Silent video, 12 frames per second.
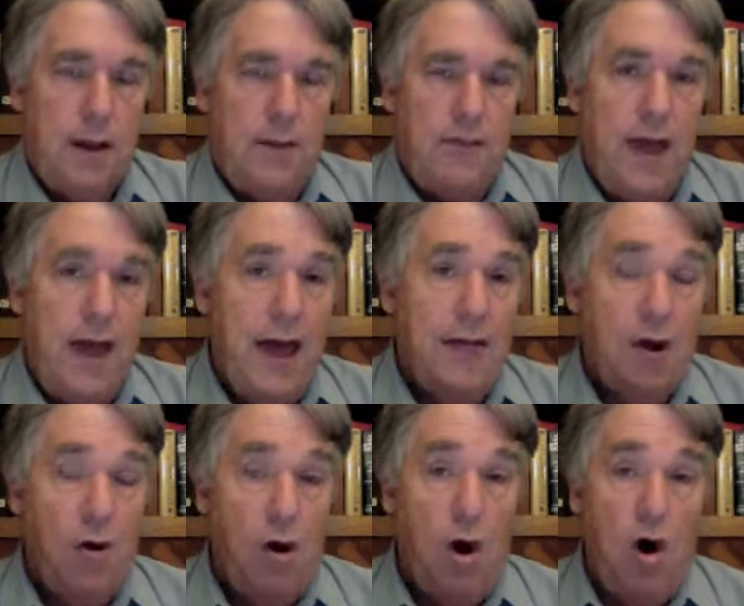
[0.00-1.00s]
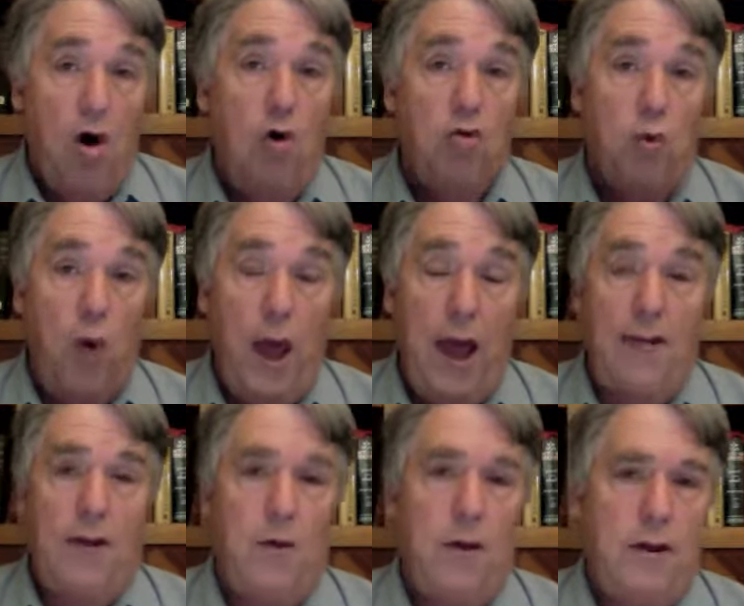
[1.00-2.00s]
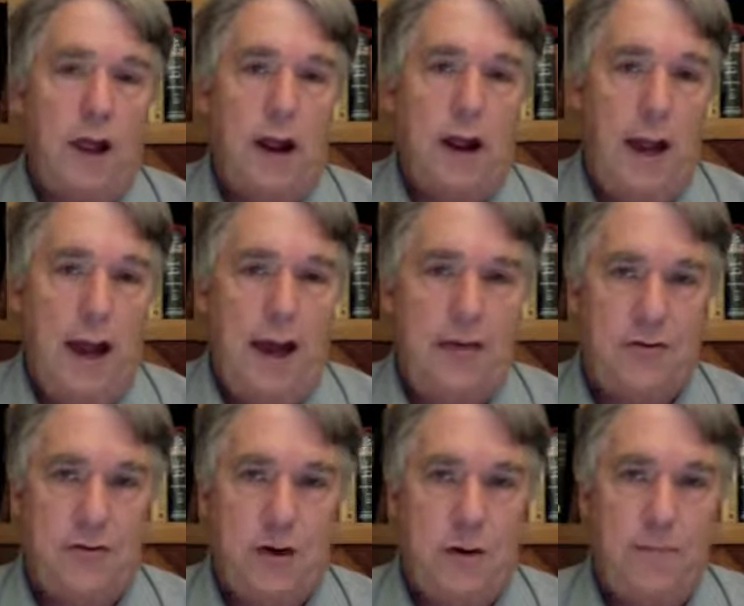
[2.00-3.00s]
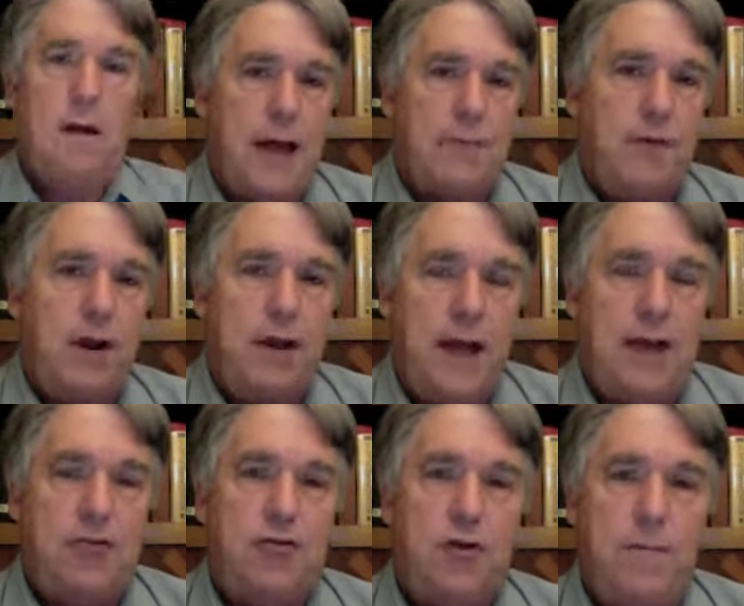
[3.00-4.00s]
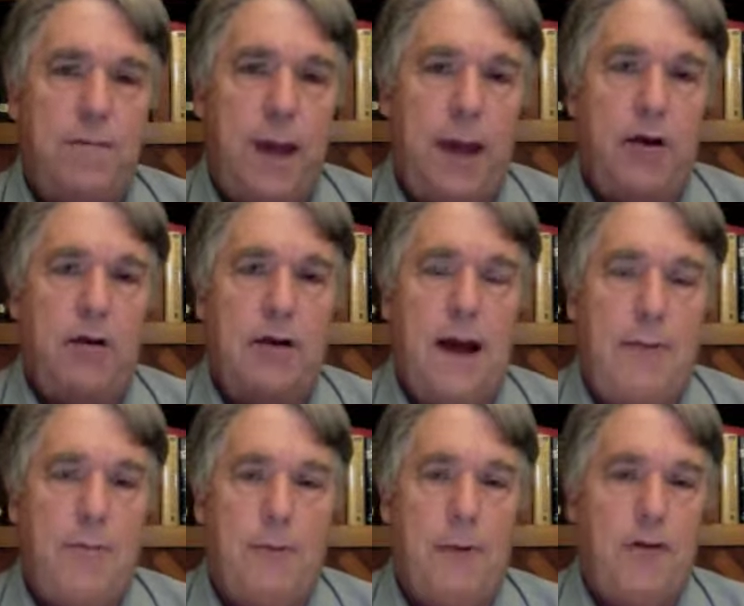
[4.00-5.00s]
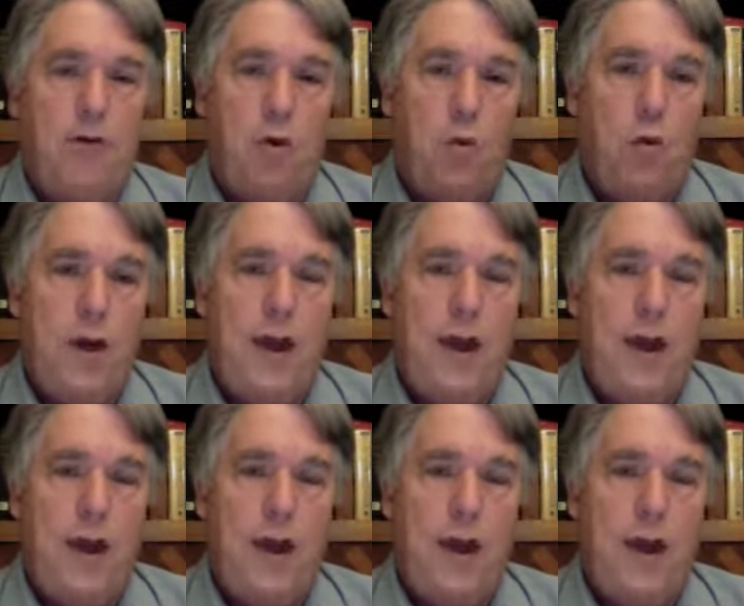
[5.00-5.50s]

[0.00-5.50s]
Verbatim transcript: If they had their own way, they would have done it last year. The nature of Boehner compromising.